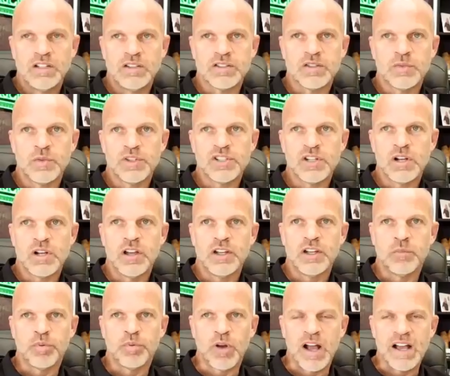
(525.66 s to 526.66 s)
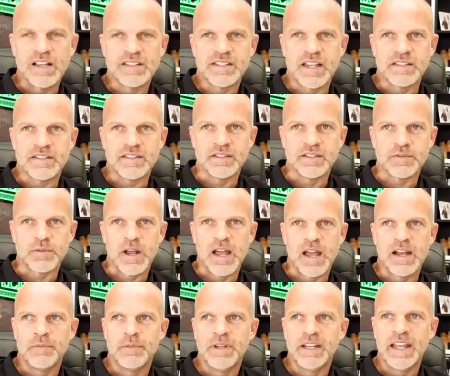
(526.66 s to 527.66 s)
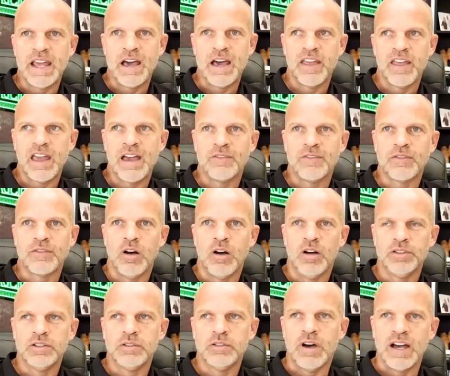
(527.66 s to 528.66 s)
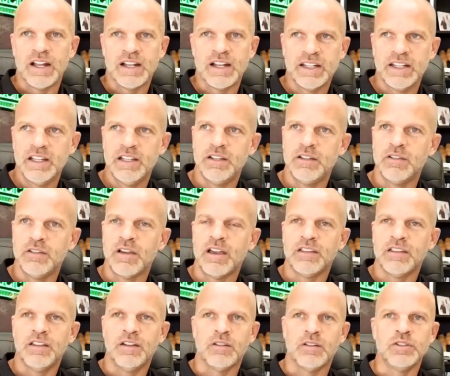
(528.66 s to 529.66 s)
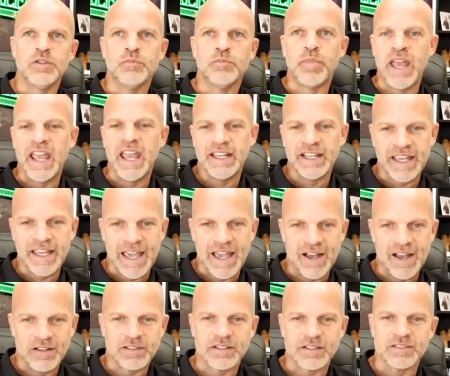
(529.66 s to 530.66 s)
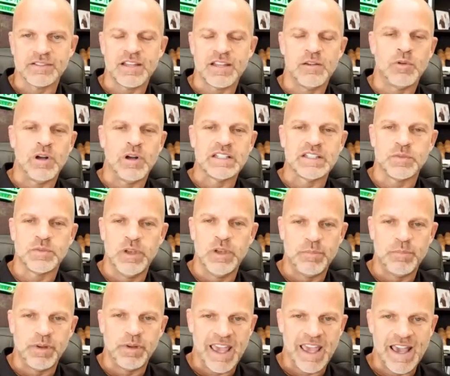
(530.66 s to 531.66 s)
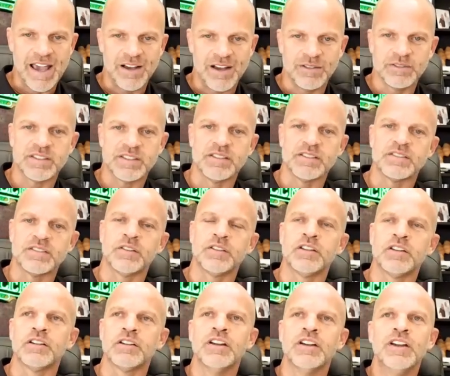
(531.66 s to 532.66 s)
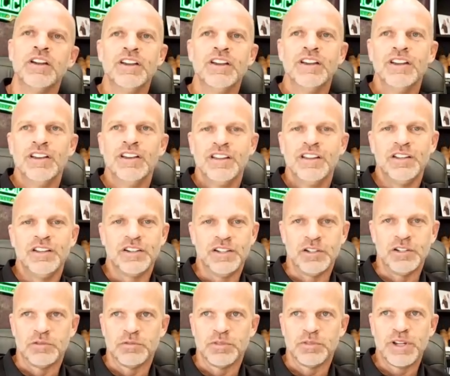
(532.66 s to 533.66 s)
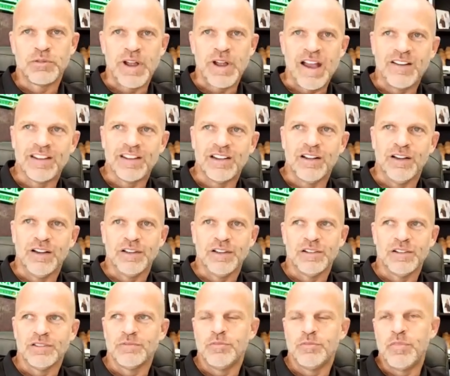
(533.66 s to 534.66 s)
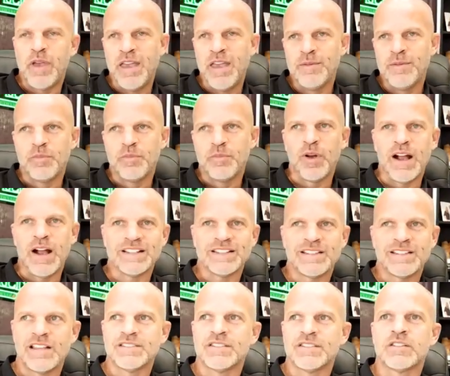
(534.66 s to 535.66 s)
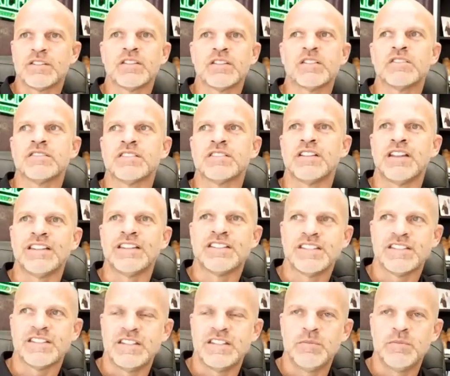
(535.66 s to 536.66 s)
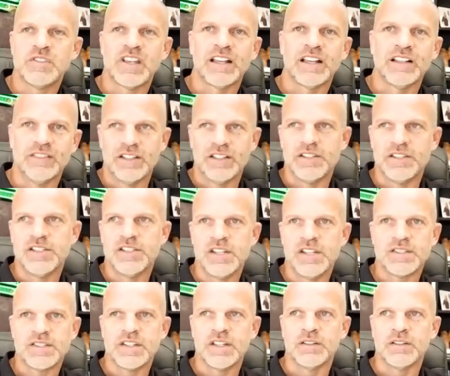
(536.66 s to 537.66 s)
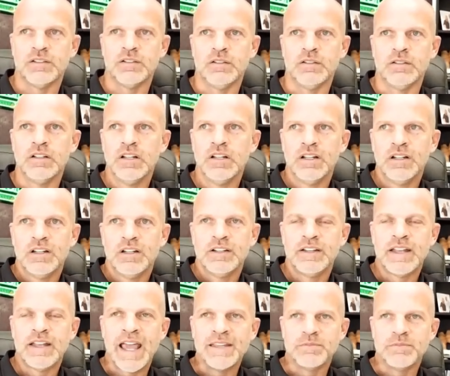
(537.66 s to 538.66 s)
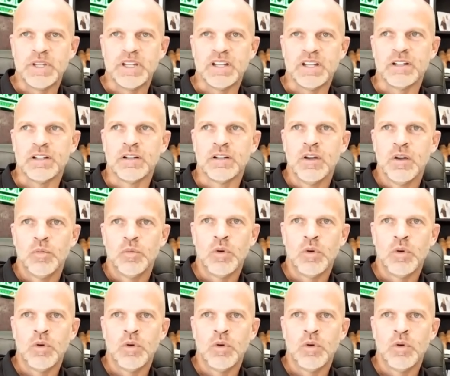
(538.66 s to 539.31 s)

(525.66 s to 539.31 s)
And you're switching all your processes, right? I mean, now they have all new auditing, you have, new bank accounts because they want sweep accounts. And so you're rerouting all your payment processors, and it just seems like a logistical nightmare.